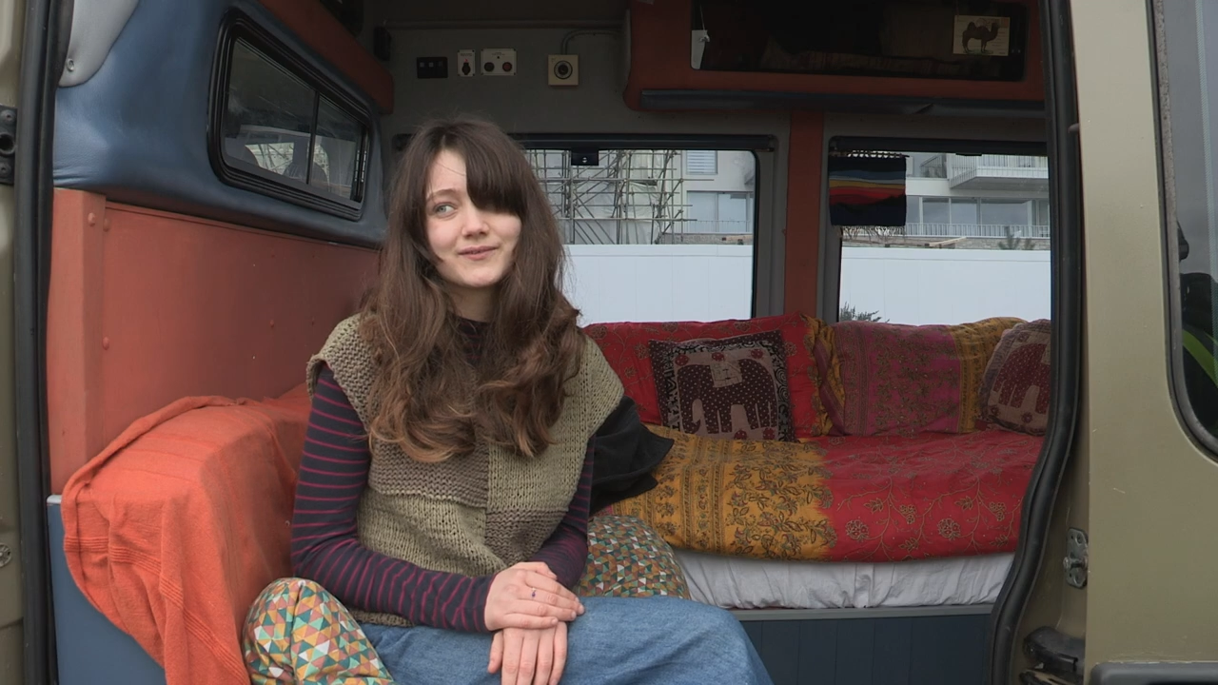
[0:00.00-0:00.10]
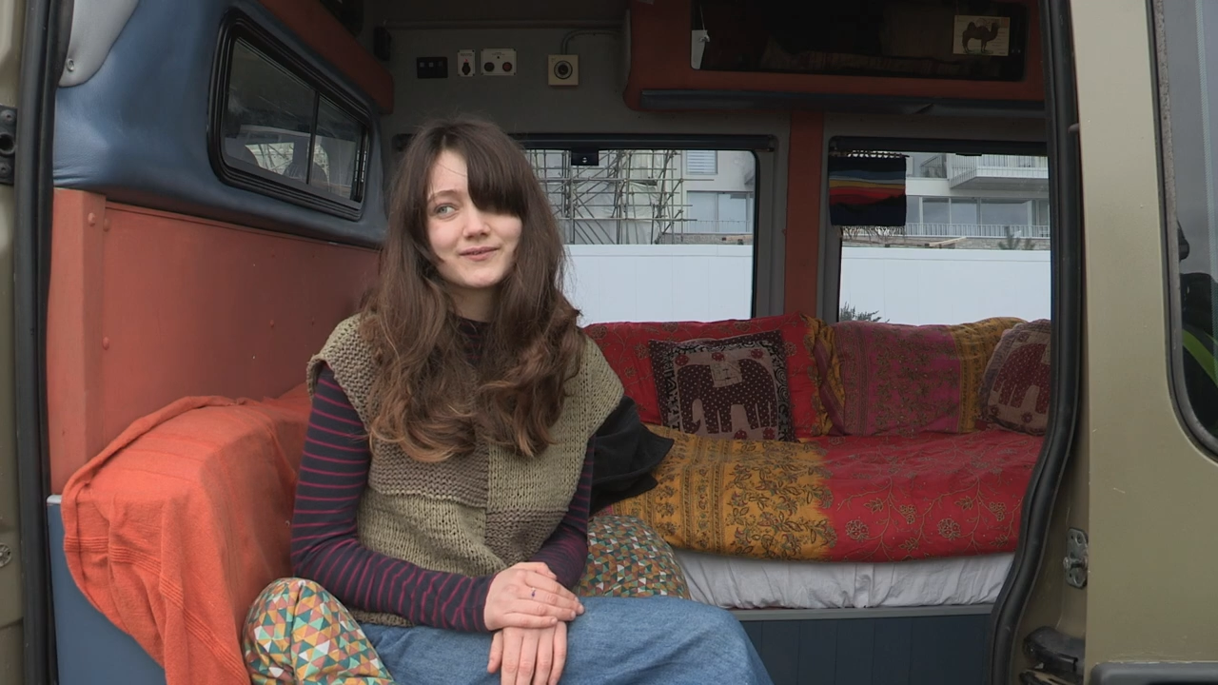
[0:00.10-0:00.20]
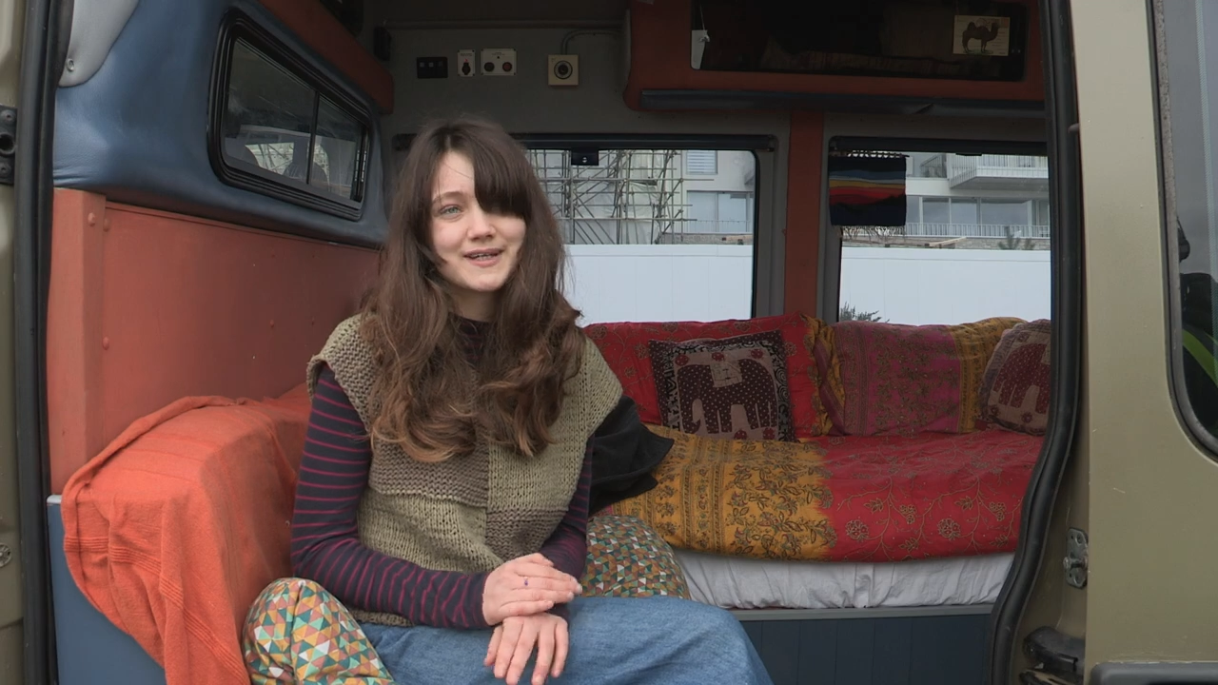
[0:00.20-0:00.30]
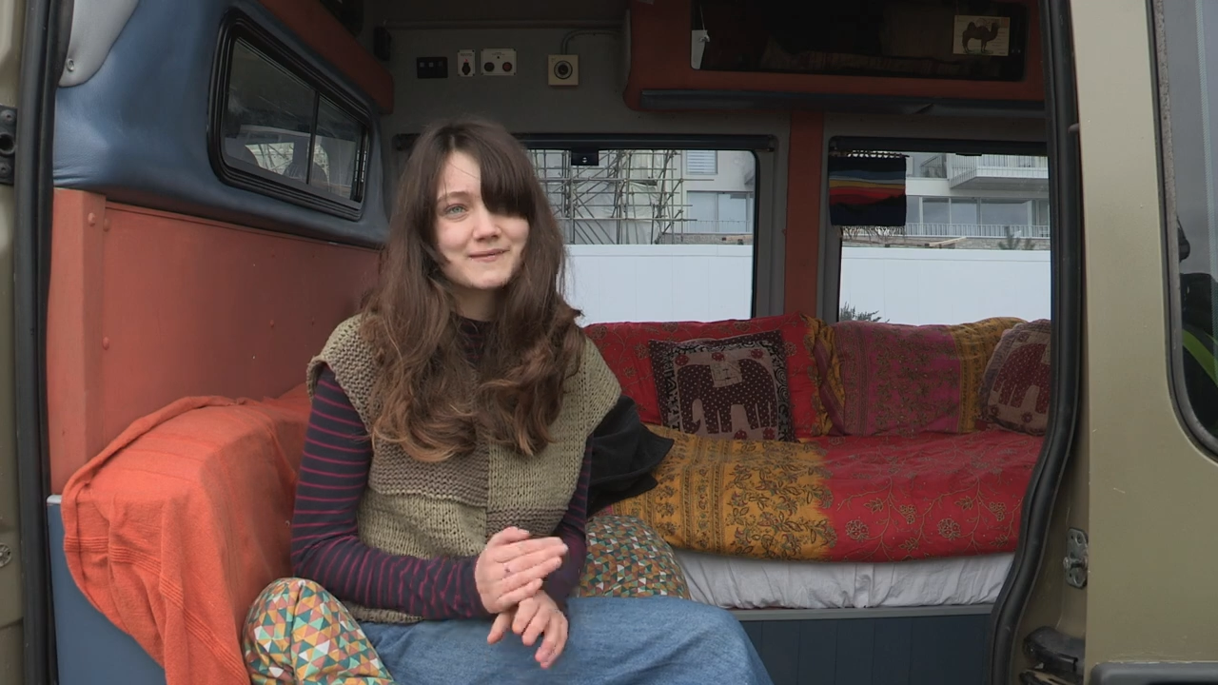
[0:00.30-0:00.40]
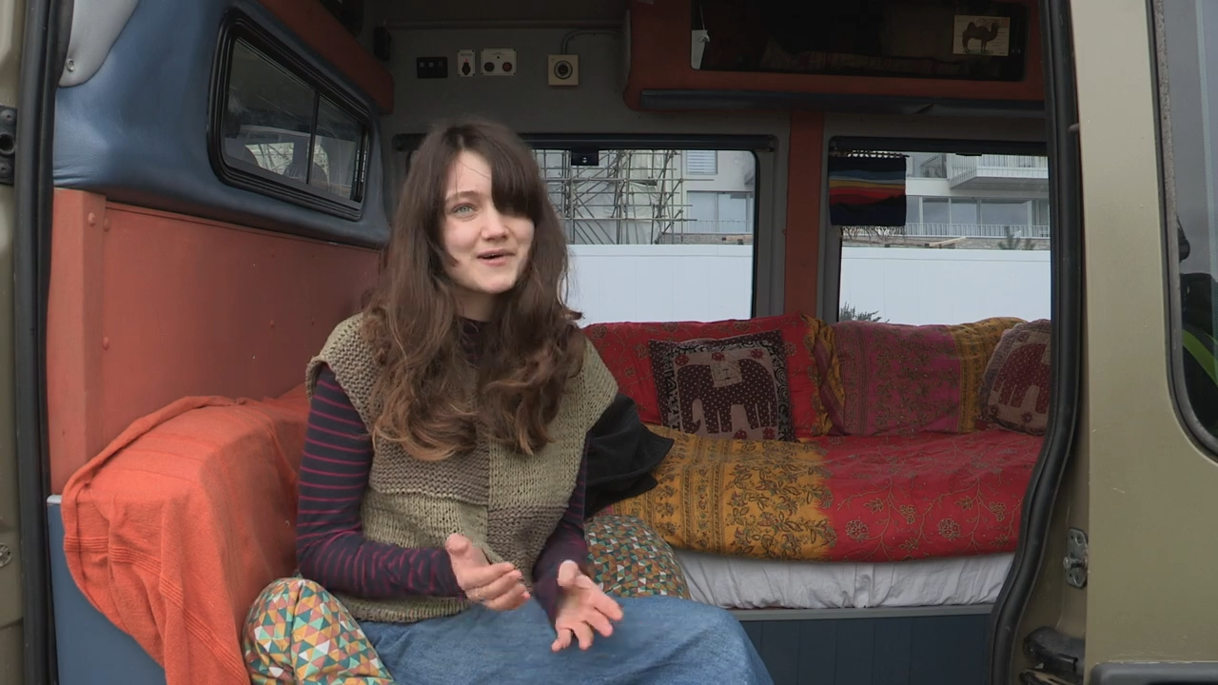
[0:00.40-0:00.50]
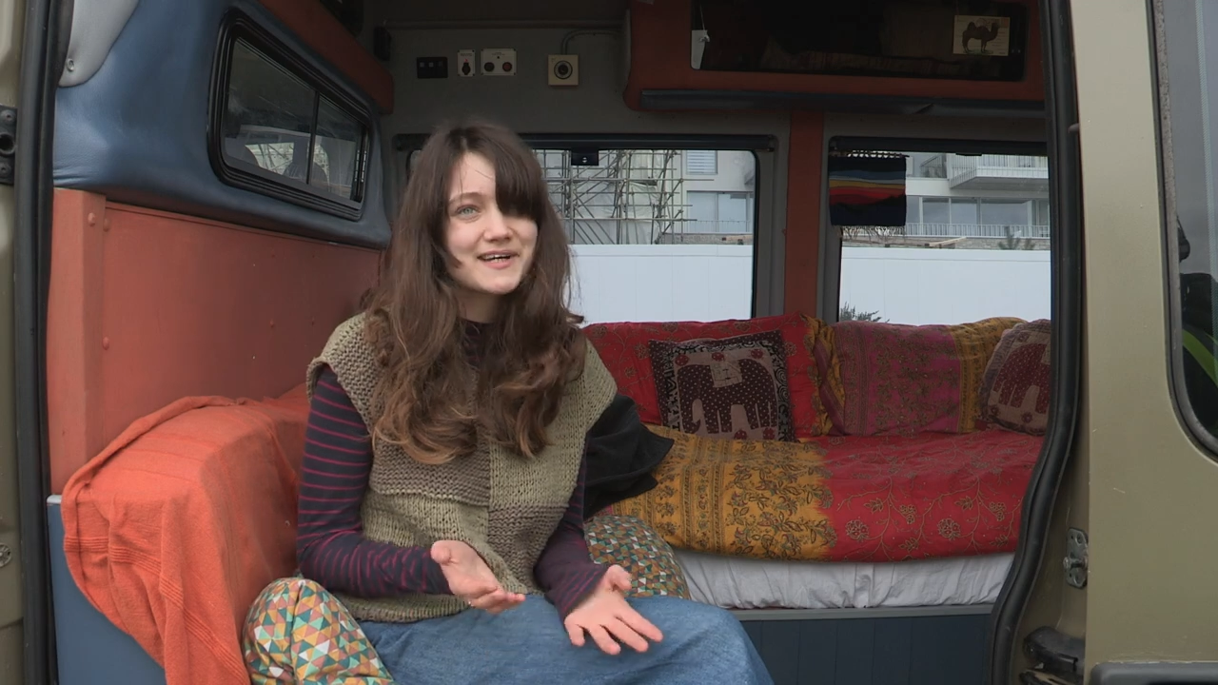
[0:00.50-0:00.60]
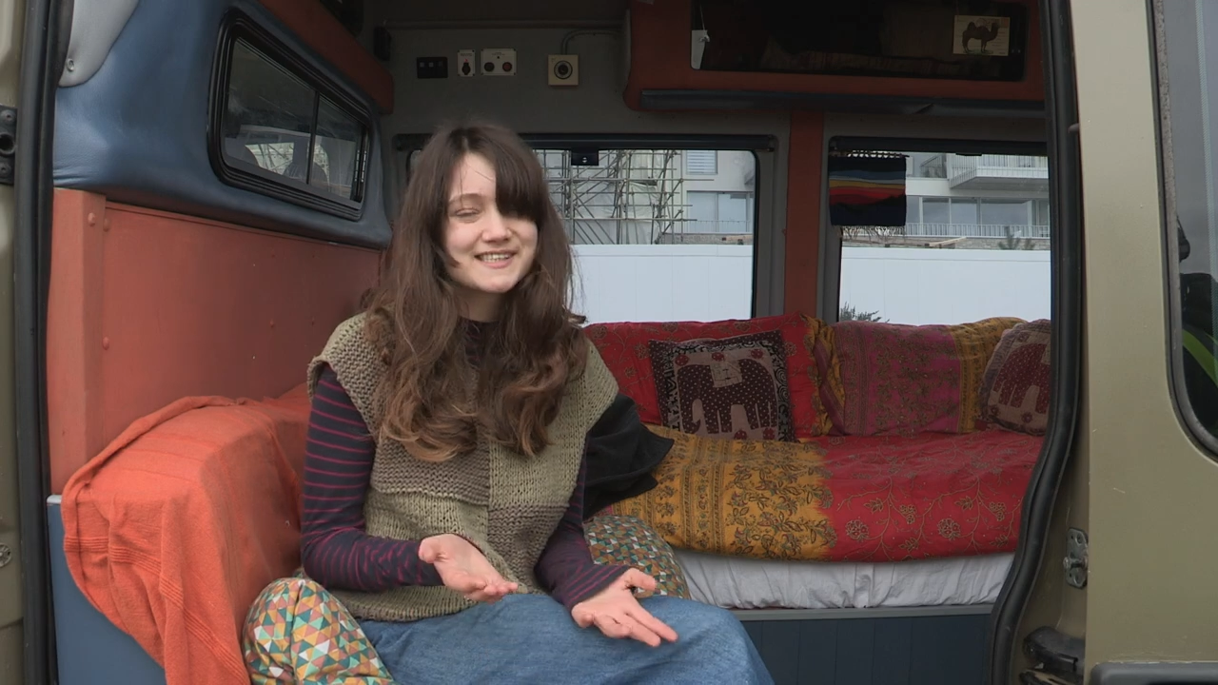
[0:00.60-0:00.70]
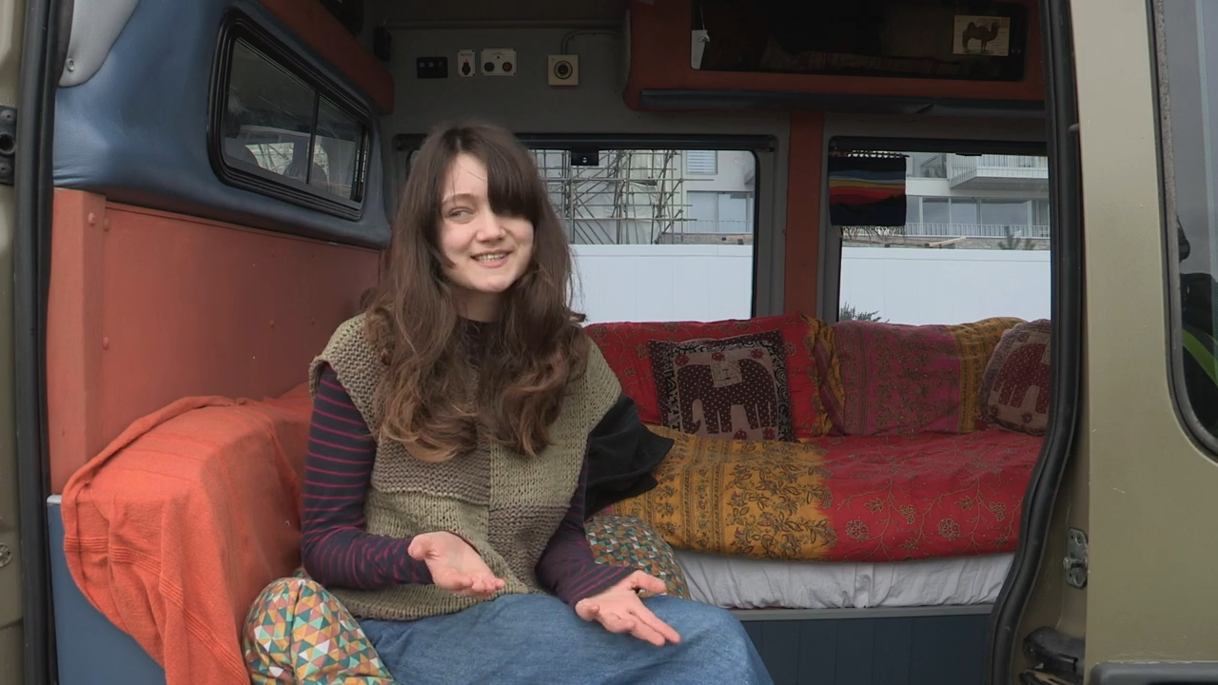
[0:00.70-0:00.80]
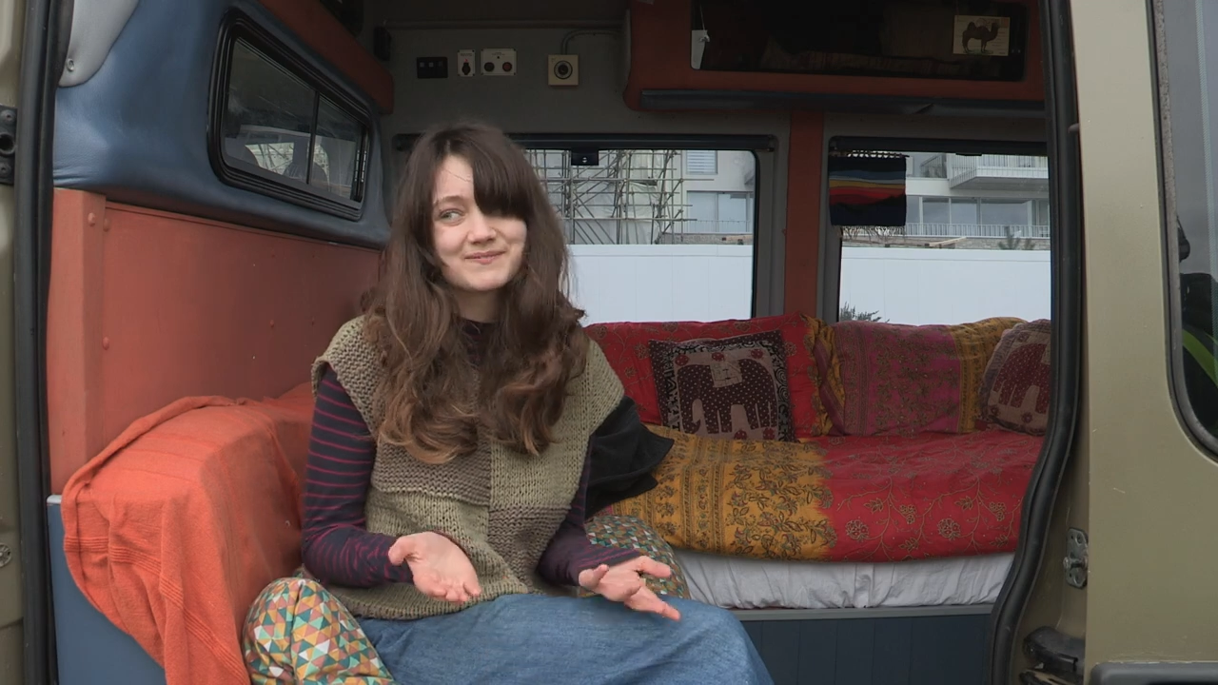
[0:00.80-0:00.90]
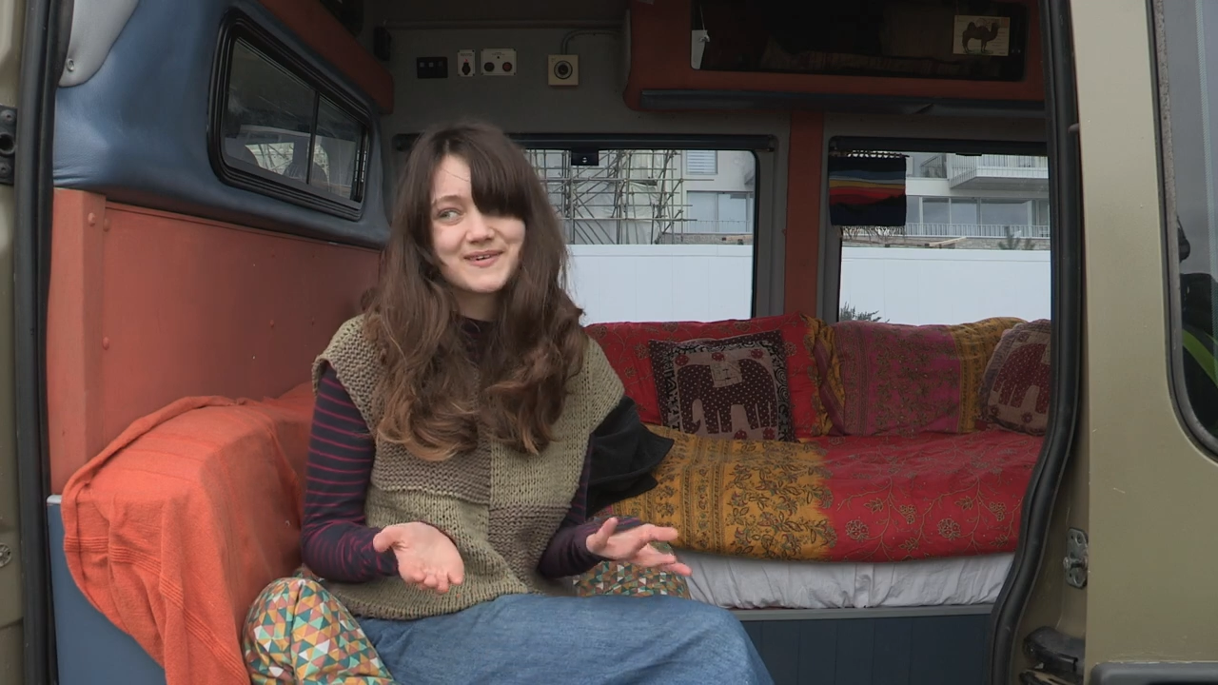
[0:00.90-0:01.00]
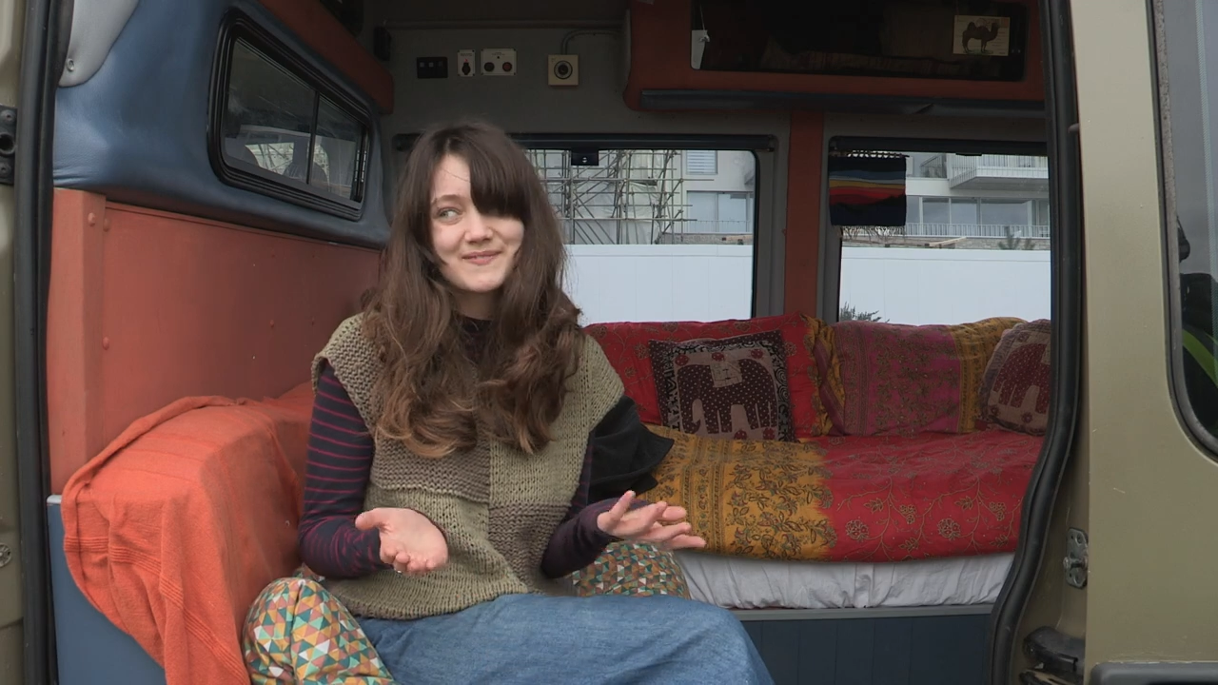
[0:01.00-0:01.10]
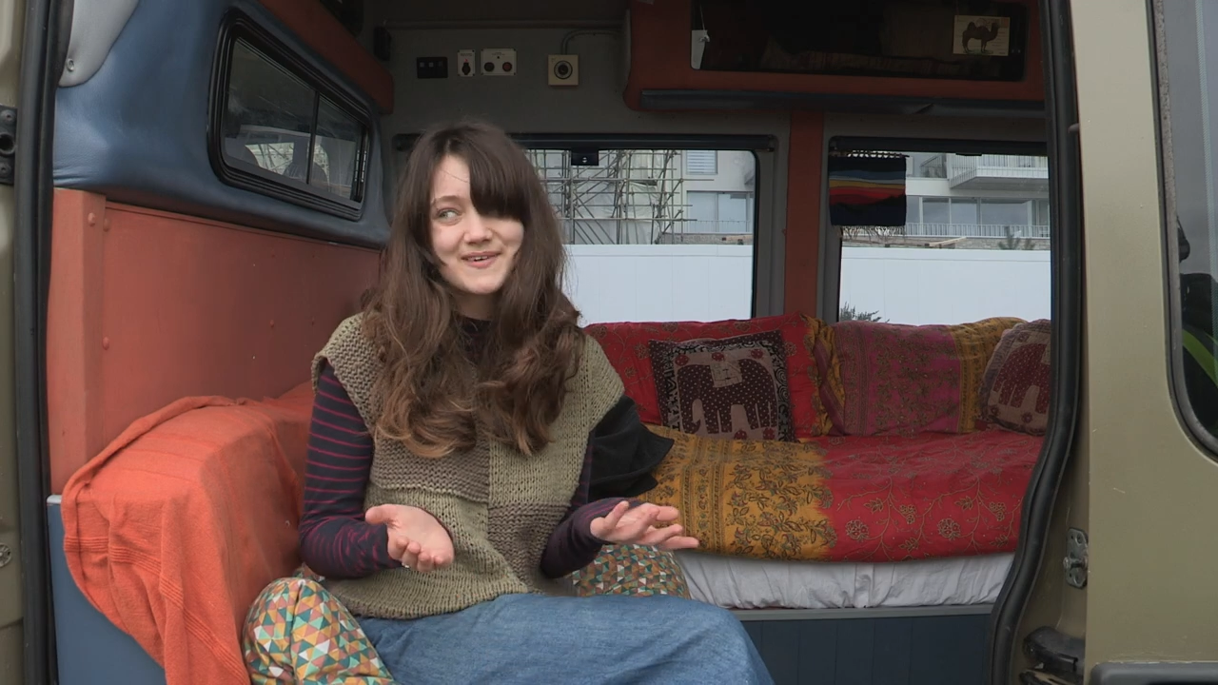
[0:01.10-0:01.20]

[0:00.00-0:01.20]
really minds me